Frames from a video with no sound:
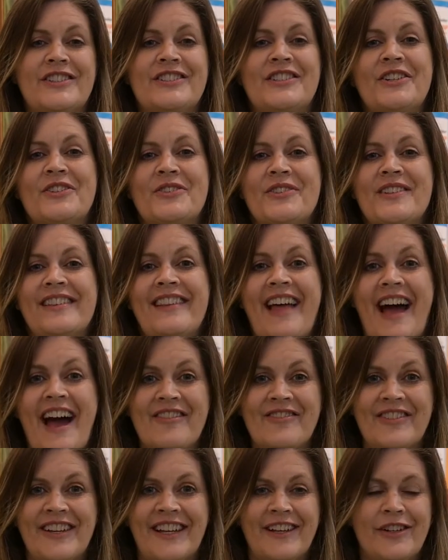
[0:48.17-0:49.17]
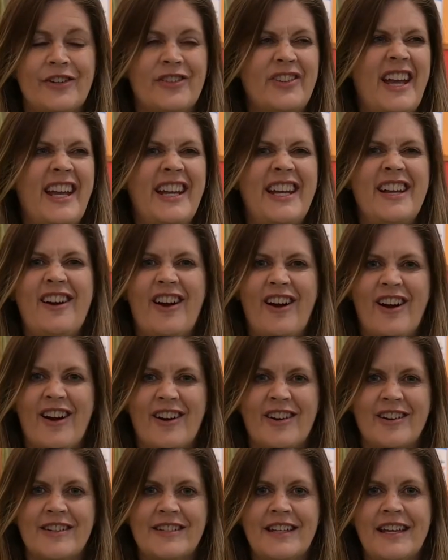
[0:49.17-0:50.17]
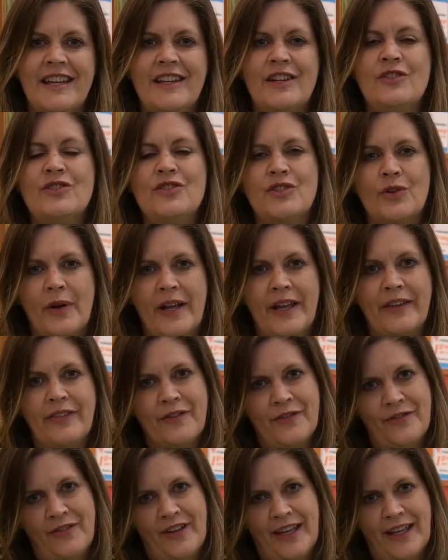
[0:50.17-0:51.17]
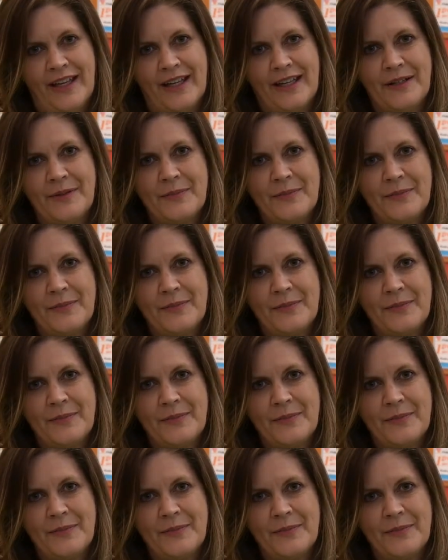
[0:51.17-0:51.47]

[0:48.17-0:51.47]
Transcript: children laughing, creating art, and enjoying the FIG.